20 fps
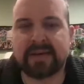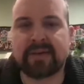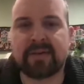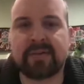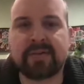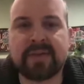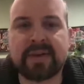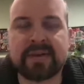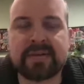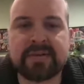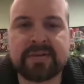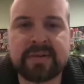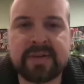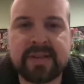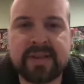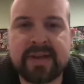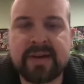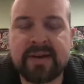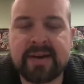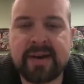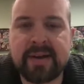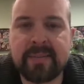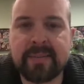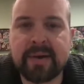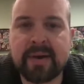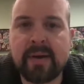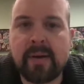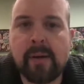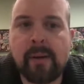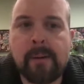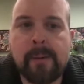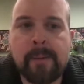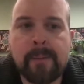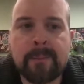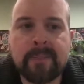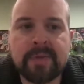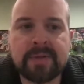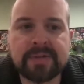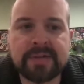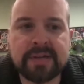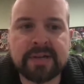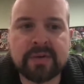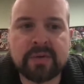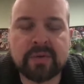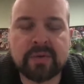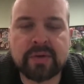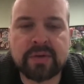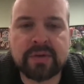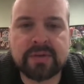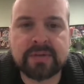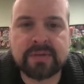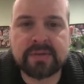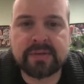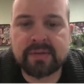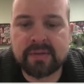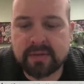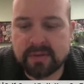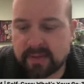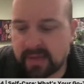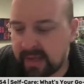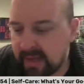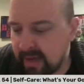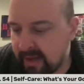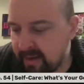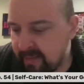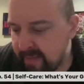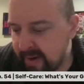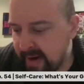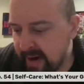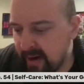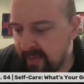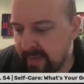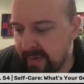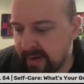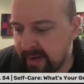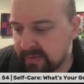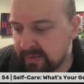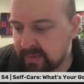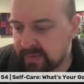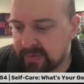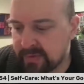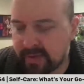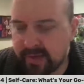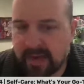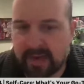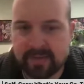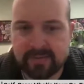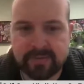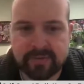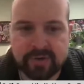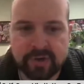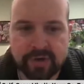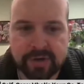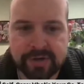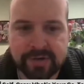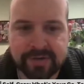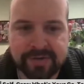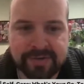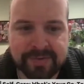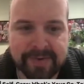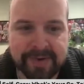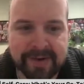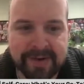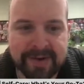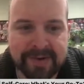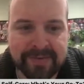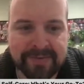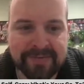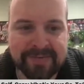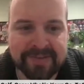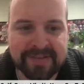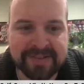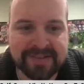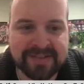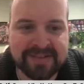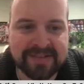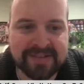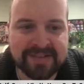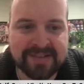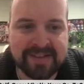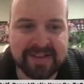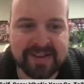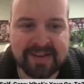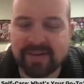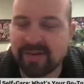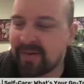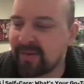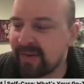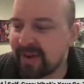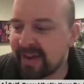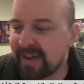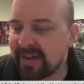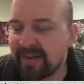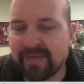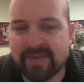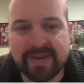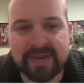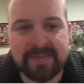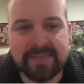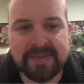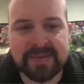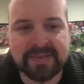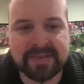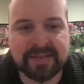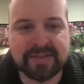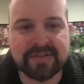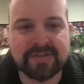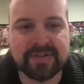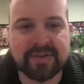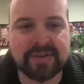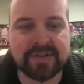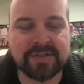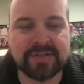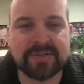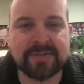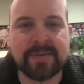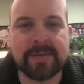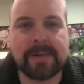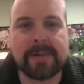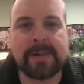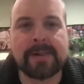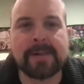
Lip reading: I don't know if you guys are into that or not, but it's kind of cool. You just like, I'll have my AirPods, which are not charged right now because I don't know, I can never keep these things charged.